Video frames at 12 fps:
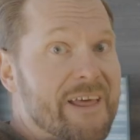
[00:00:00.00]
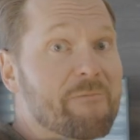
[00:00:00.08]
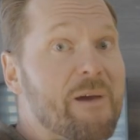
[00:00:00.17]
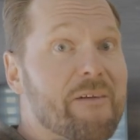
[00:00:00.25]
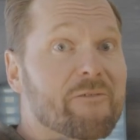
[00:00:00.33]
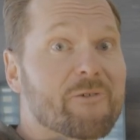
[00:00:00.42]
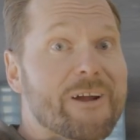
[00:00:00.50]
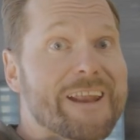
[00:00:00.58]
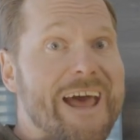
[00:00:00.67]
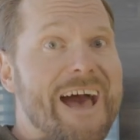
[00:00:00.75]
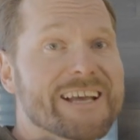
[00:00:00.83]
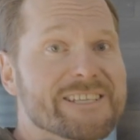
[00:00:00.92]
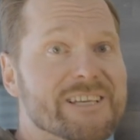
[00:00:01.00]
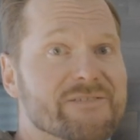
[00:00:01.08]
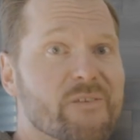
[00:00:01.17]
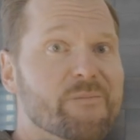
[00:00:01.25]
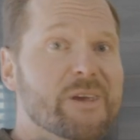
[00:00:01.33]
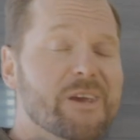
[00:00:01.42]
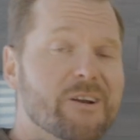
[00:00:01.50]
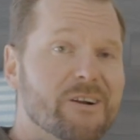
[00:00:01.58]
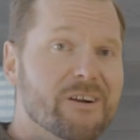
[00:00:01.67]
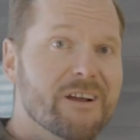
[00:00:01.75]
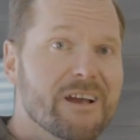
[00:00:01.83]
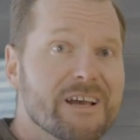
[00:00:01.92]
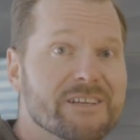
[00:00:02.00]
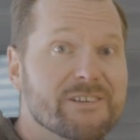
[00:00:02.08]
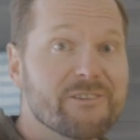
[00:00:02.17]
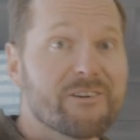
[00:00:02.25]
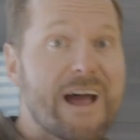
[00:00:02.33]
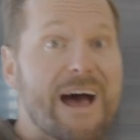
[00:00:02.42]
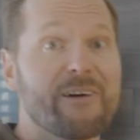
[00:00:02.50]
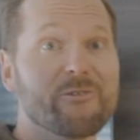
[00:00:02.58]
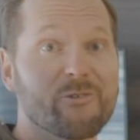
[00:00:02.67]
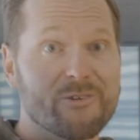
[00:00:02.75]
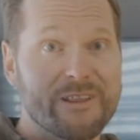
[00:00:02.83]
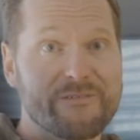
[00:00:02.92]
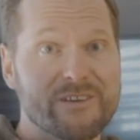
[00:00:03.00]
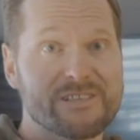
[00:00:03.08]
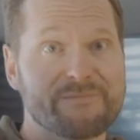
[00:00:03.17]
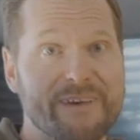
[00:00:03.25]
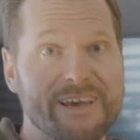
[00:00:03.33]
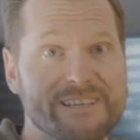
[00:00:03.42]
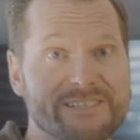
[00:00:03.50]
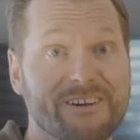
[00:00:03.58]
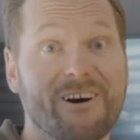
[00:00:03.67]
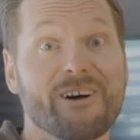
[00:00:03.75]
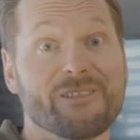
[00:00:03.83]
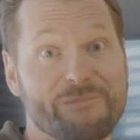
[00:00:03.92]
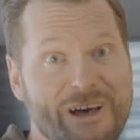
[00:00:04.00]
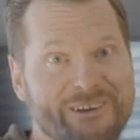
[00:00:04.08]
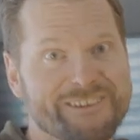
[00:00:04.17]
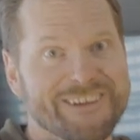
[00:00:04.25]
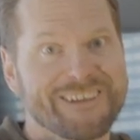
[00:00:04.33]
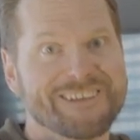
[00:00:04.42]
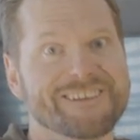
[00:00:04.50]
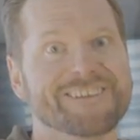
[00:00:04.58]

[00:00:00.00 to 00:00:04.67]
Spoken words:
then we have great access from here to your outdoor living space on the balcony.